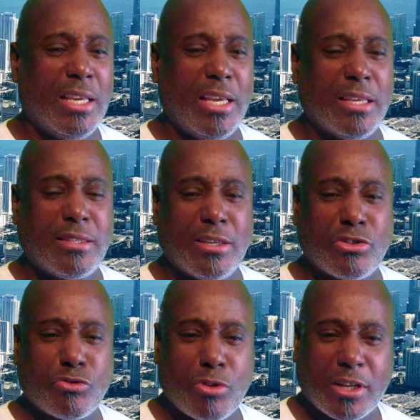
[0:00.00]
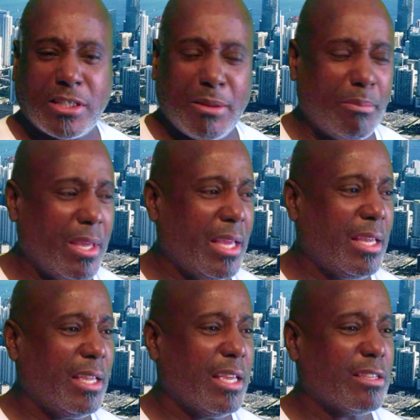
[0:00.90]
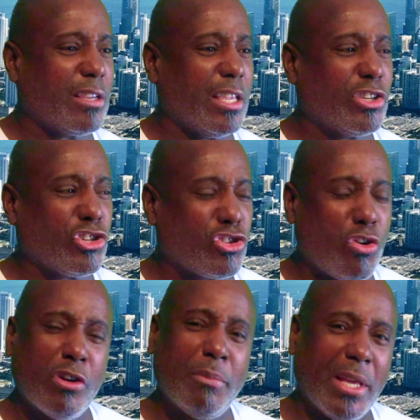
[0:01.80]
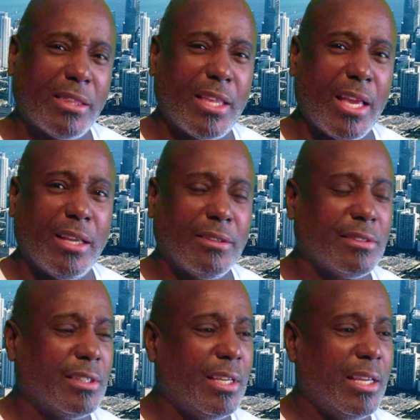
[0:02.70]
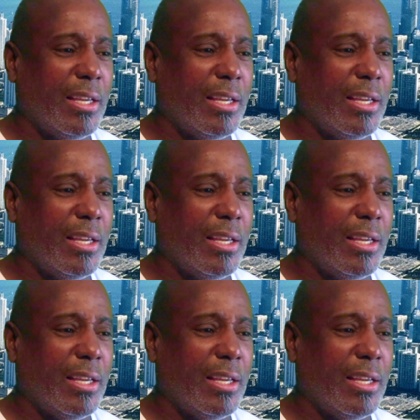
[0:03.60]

It's instructing me. It's showing me things.